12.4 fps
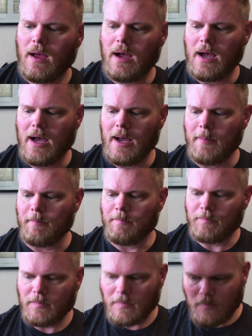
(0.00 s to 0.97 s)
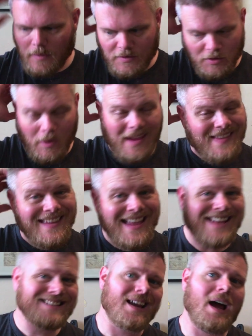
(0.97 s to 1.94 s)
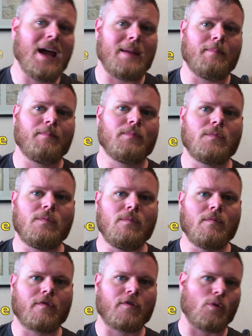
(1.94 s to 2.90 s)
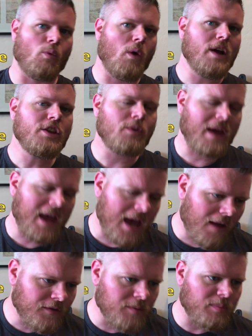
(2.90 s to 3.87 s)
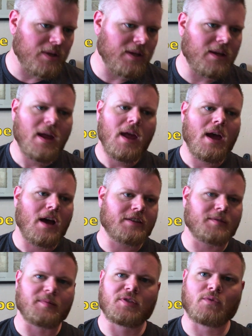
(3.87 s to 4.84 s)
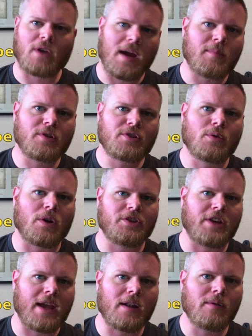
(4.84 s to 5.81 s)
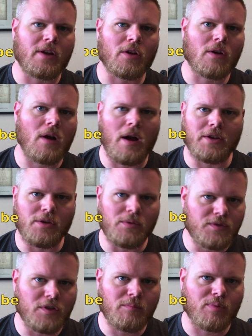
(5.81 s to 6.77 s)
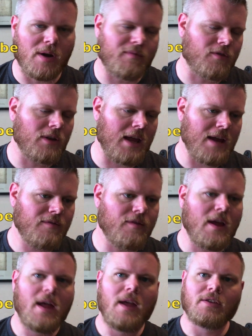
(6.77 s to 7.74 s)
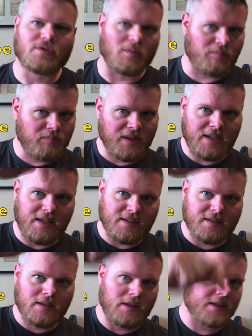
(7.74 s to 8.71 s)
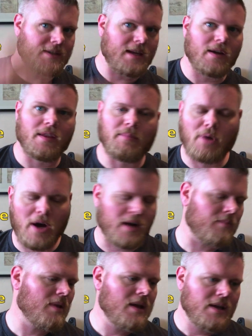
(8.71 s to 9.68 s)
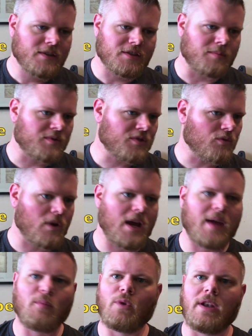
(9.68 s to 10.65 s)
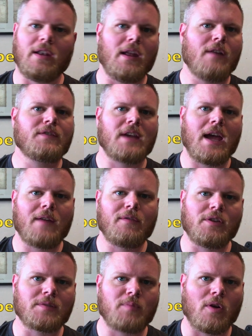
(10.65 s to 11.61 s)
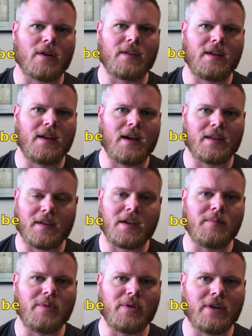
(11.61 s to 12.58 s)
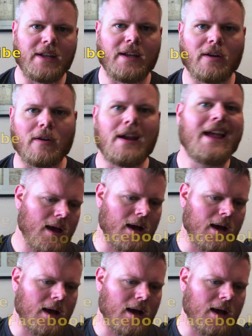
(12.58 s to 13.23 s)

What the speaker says: So in that time, for one, you have to be a subscriber to our channel here on YouTube, Prep for Life. So please click down at the bottom, subscribe. We'd love to have you as part of the community here.